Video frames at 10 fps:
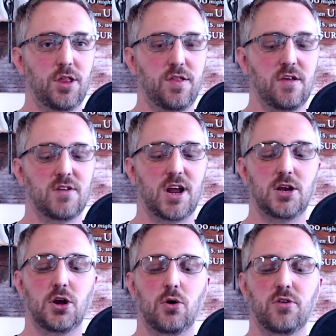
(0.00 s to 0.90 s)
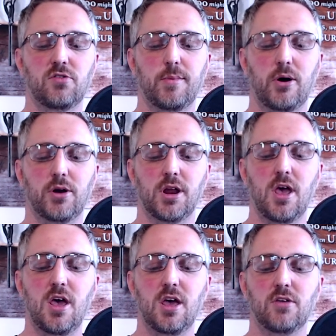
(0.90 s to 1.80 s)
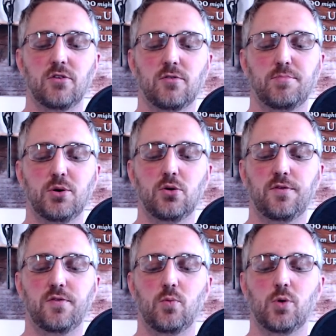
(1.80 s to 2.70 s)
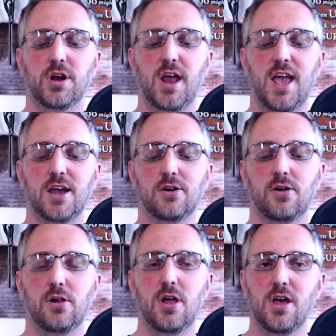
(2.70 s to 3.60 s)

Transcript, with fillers: things that I noticed about it is this beautiful wooden handle.